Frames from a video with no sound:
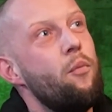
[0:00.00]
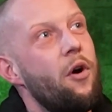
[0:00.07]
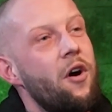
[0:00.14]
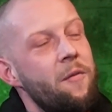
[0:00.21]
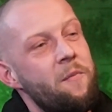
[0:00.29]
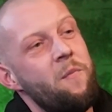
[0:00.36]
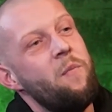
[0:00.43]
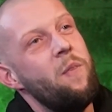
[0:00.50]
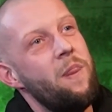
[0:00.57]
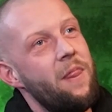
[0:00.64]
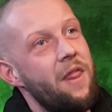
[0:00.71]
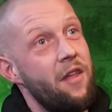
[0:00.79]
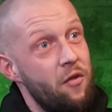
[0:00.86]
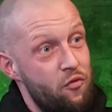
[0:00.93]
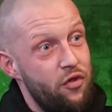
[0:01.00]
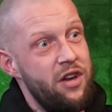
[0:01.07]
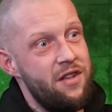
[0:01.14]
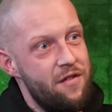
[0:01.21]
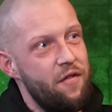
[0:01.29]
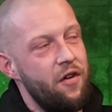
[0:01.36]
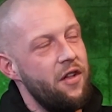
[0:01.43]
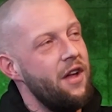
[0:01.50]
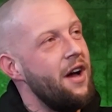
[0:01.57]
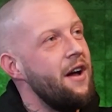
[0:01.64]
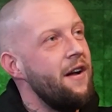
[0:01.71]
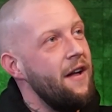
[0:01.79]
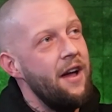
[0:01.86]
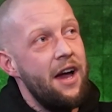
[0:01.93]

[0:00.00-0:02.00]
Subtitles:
But reason for that,